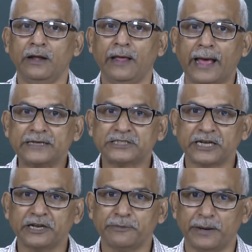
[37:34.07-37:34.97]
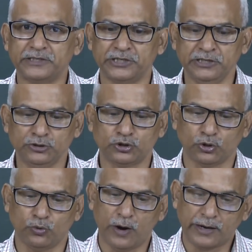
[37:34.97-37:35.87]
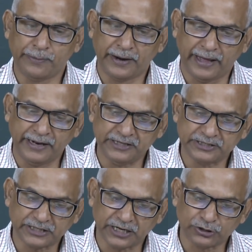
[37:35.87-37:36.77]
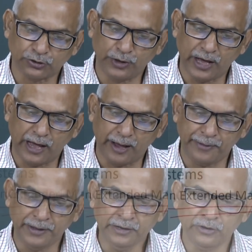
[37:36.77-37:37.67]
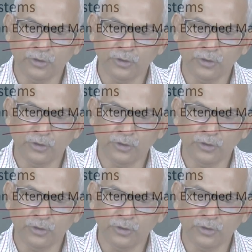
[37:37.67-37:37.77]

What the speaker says: extended machine. So, whatever n instruction we are having,